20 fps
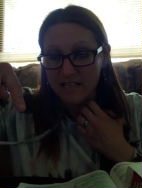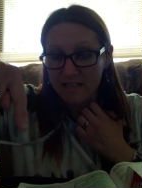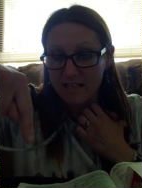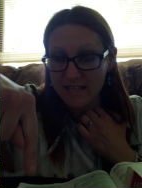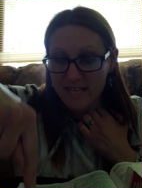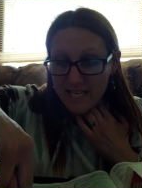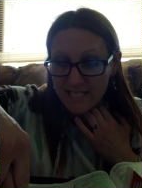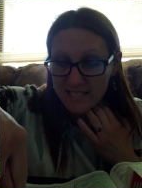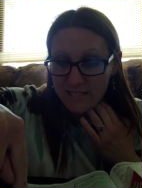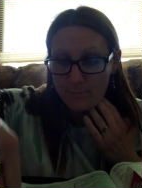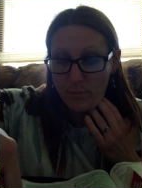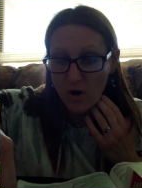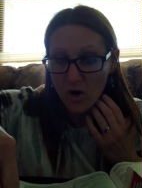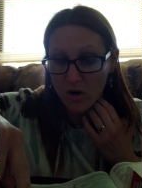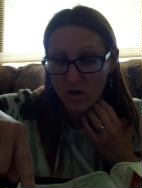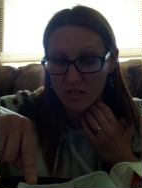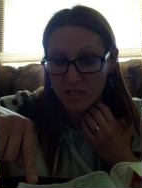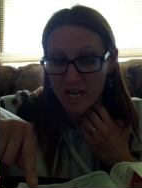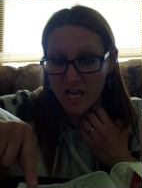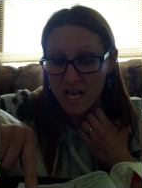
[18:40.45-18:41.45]
This
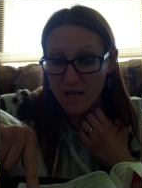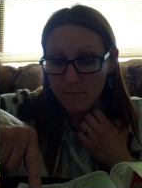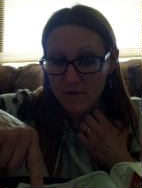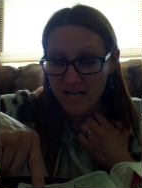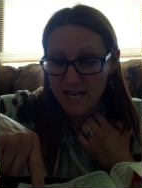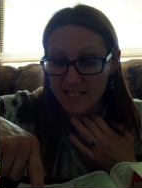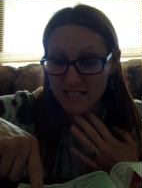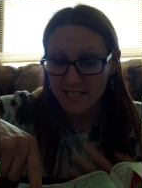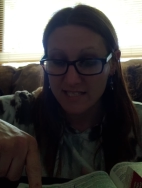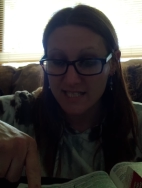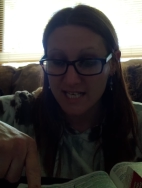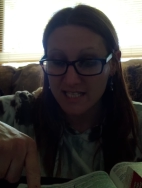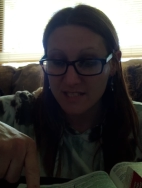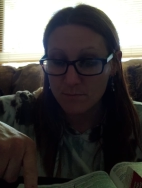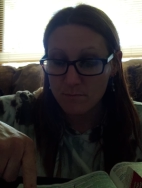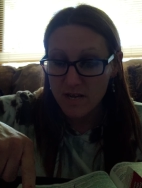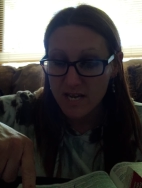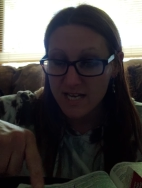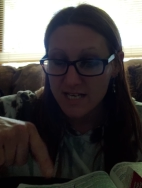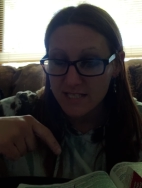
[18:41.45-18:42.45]
part, because it says
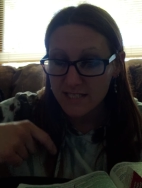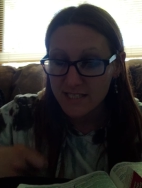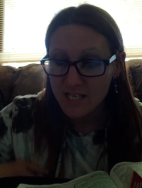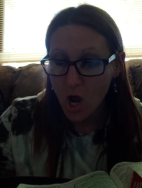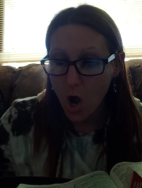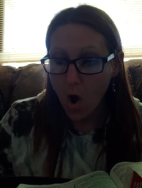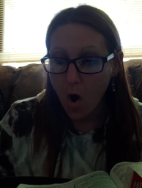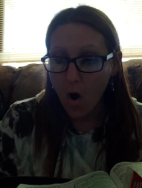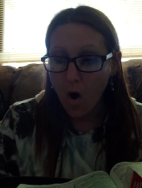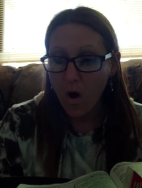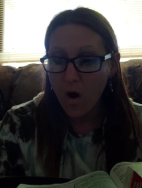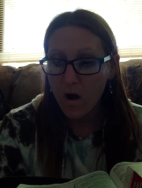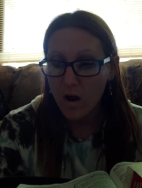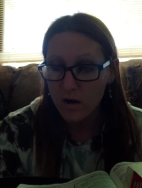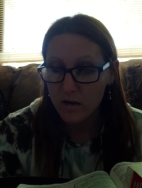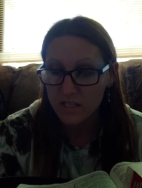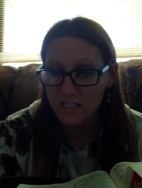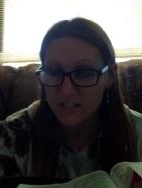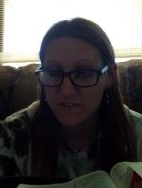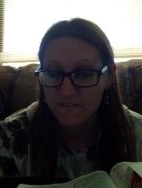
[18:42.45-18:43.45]
men's
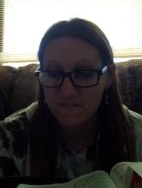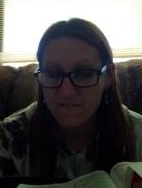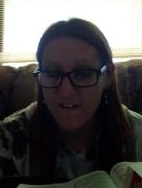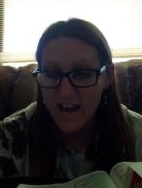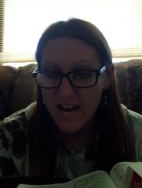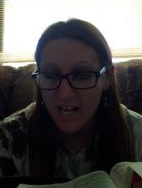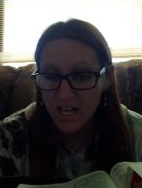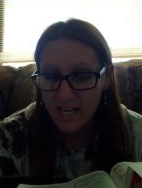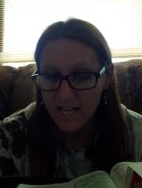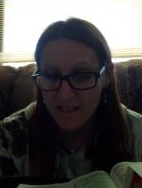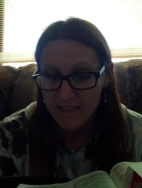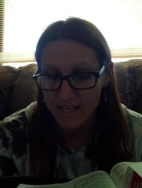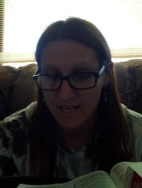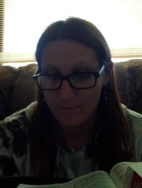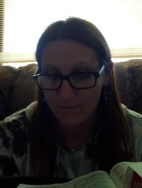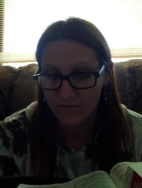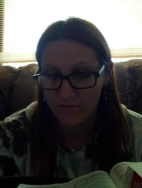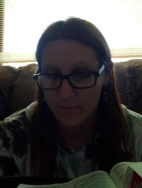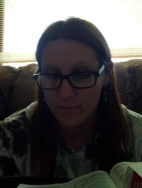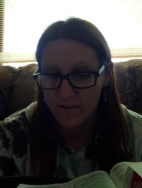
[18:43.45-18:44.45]
hearts failing
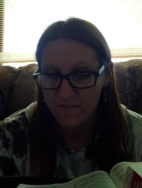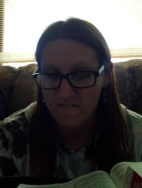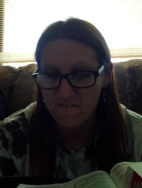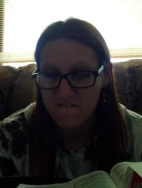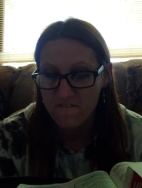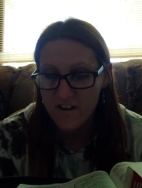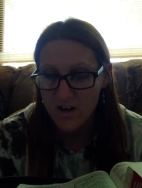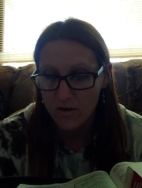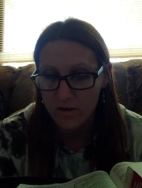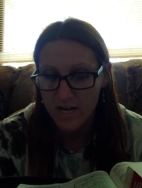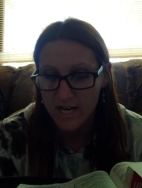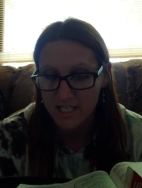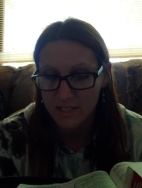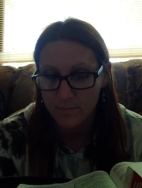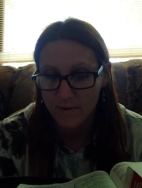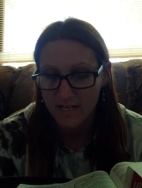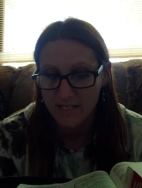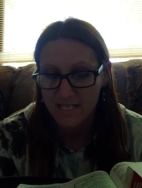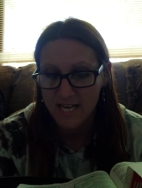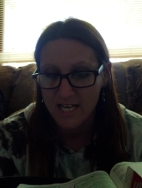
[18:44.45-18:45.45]
them from the fear and
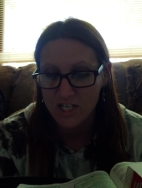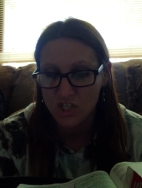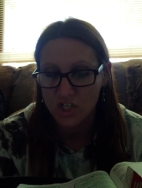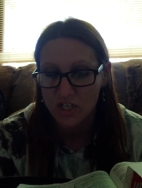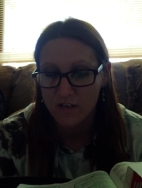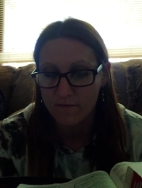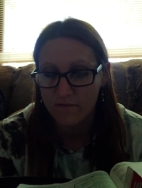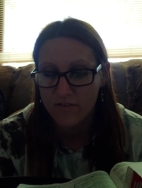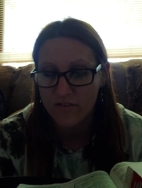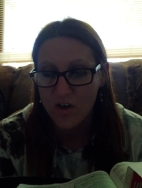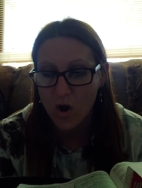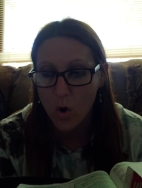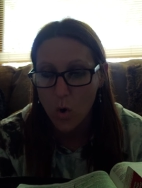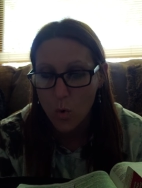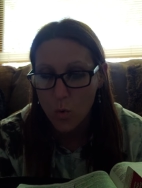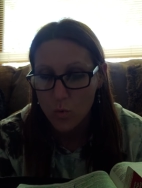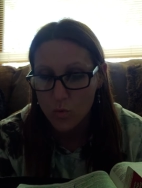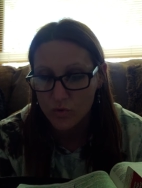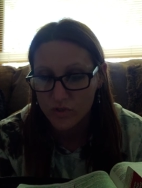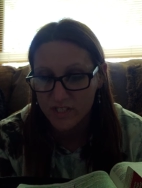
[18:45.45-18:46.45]
expectation of
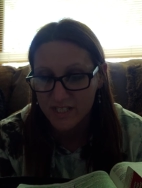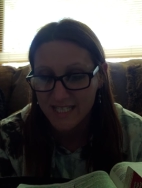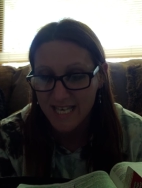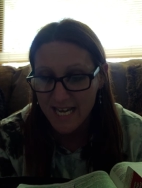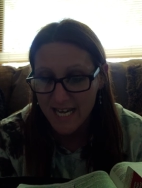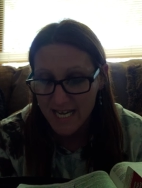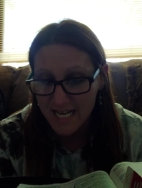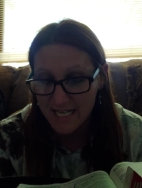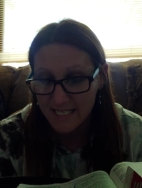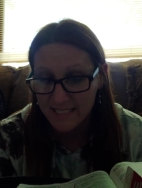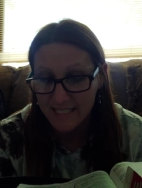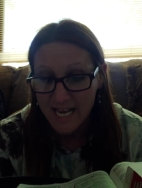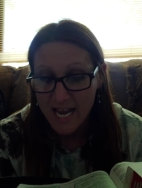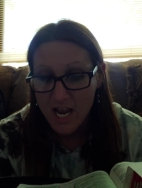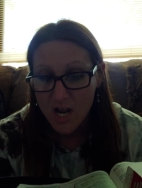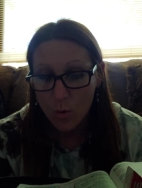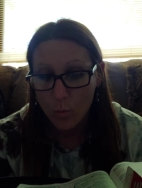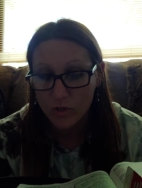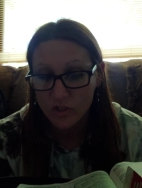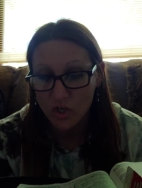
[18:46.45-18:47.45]
those things
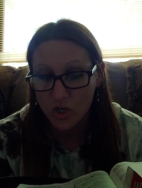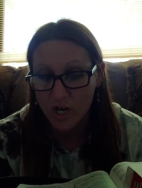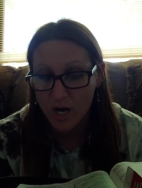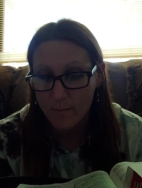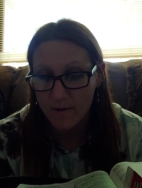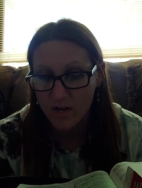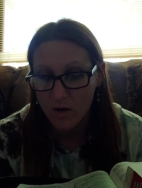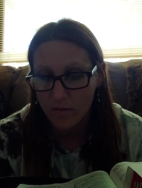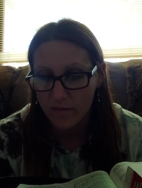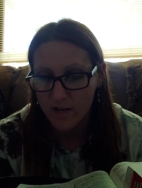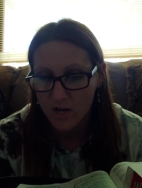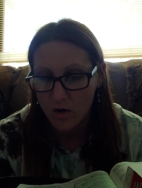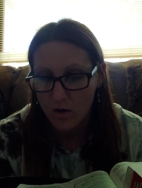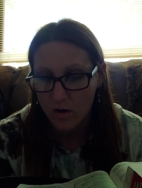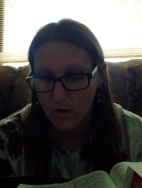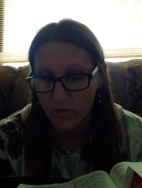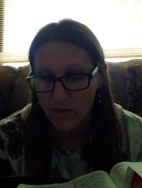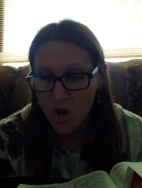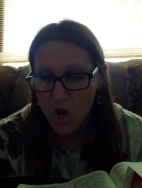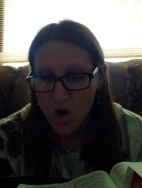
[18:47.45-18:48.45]
which are coming on the
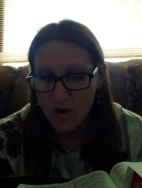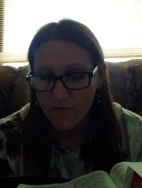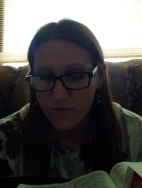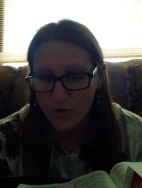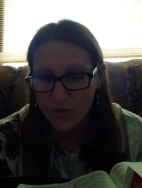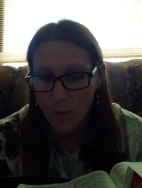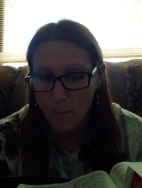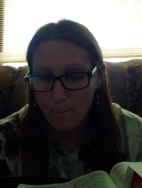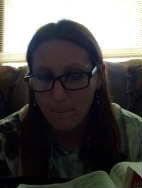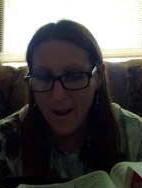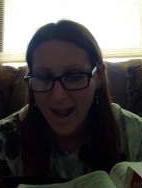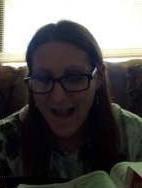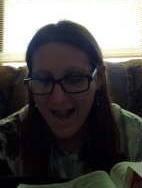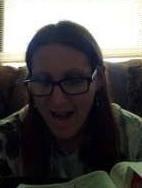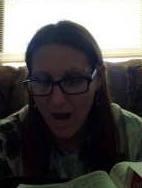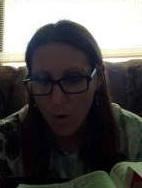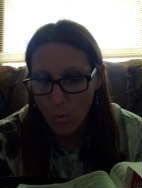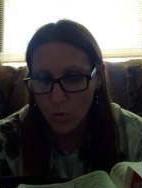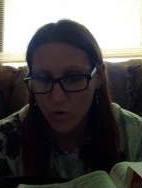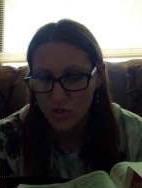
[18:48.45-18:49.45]
earth. For the
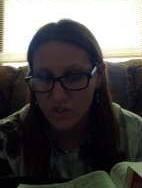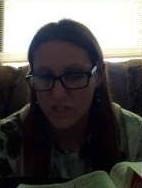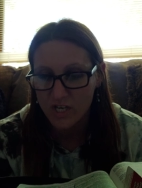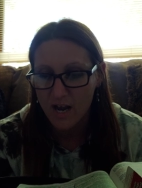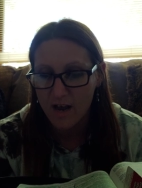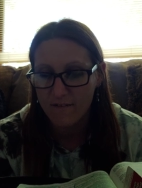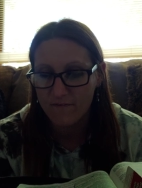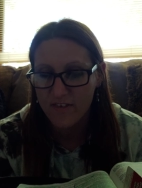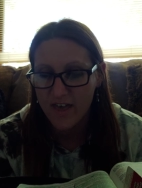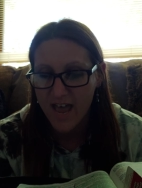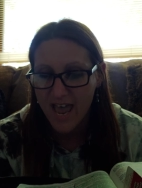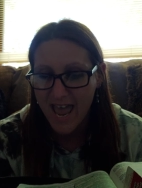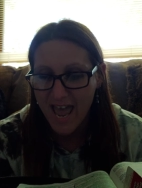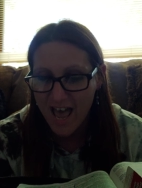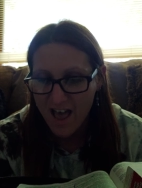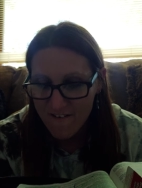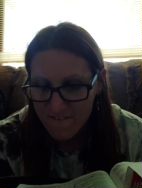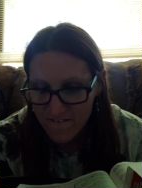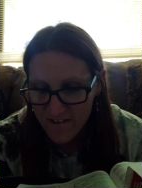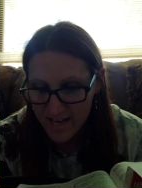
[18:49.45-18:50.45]
powers of the
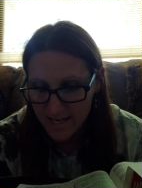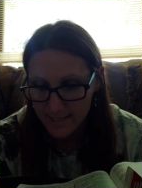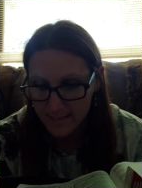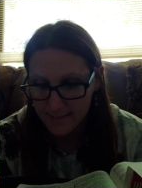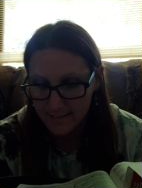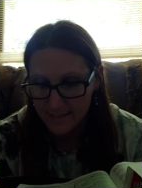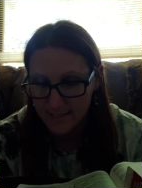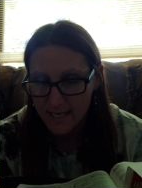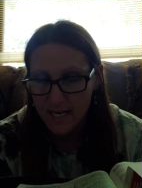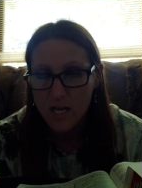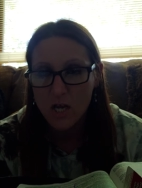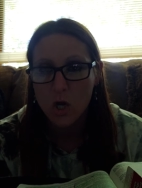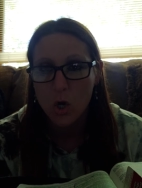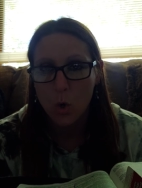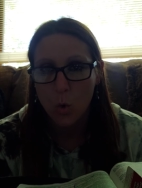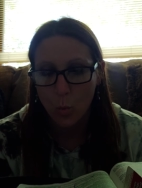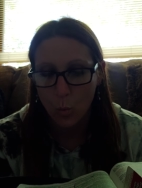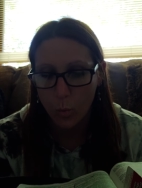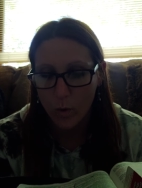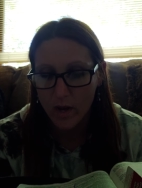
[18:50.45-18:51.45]
heavens
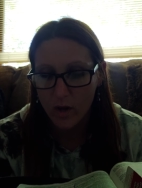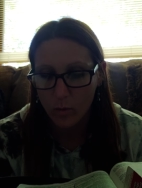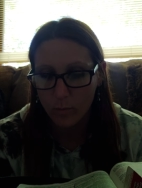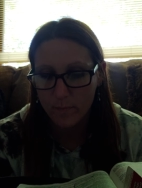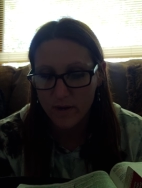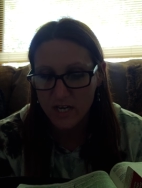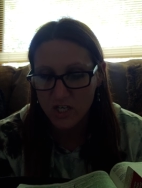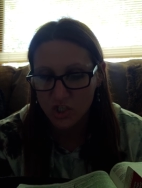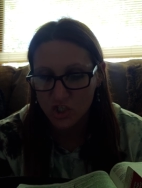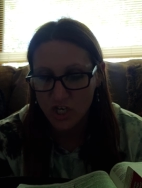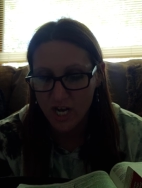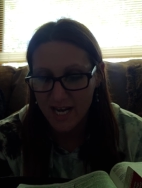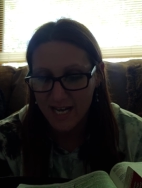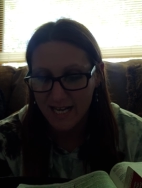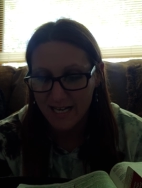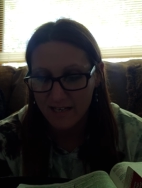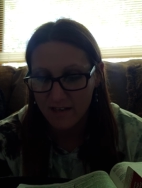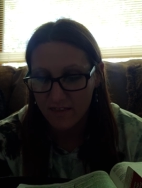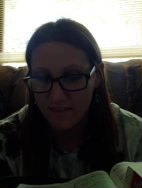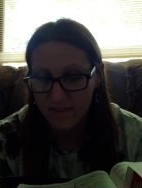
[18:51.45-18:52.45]
will be
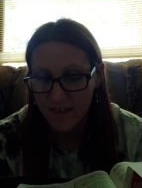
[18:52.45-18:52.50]
shaken.